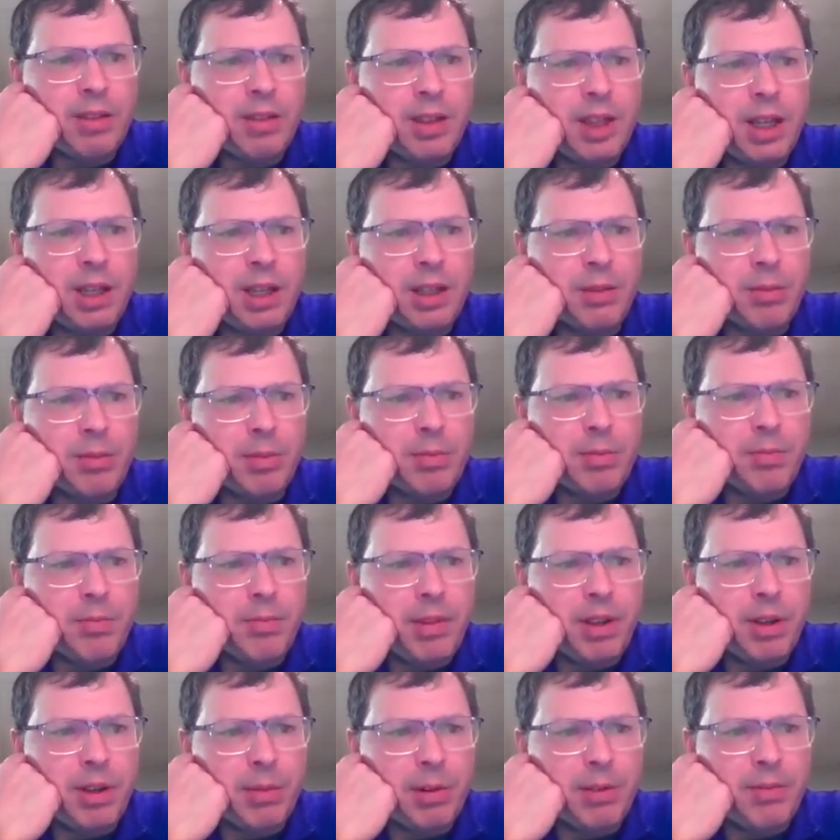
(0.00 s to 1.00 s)
I think it
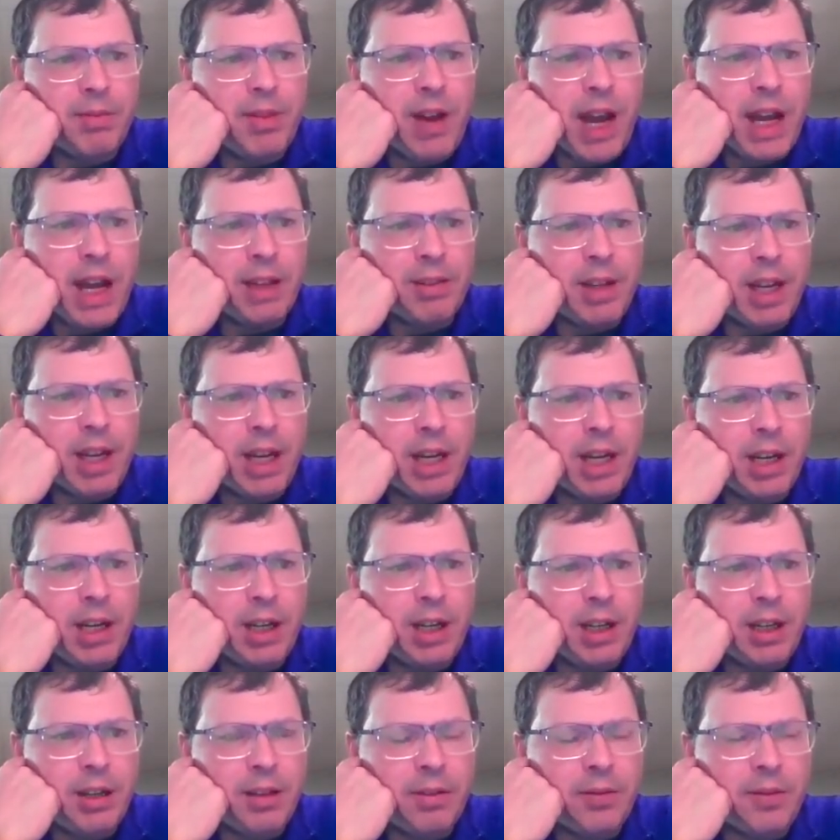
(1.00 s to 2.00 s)
would violate
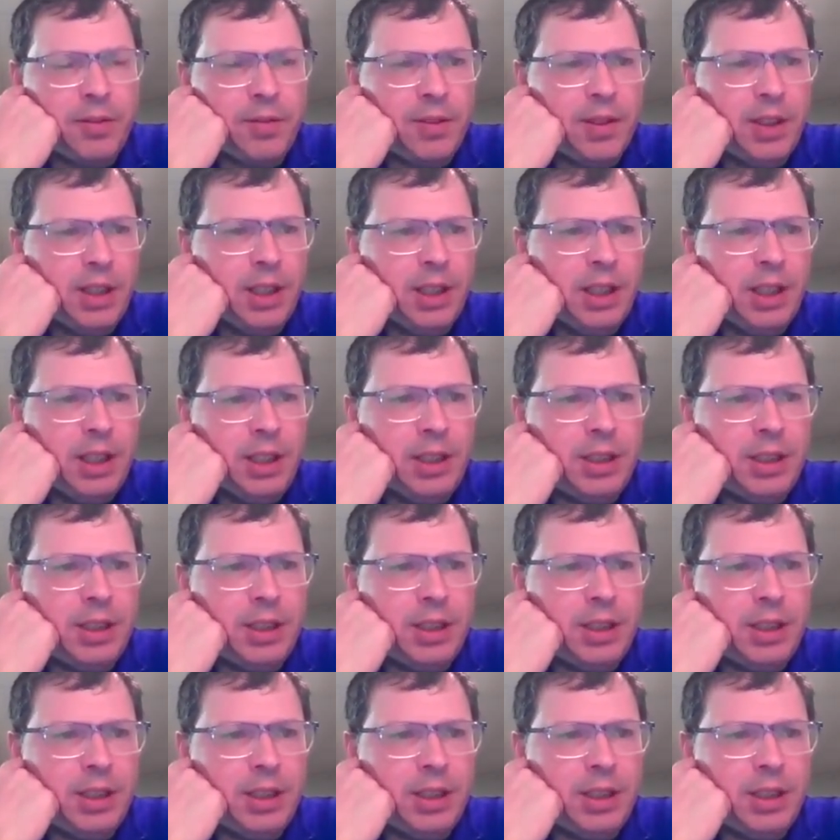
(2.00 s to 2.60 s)
it if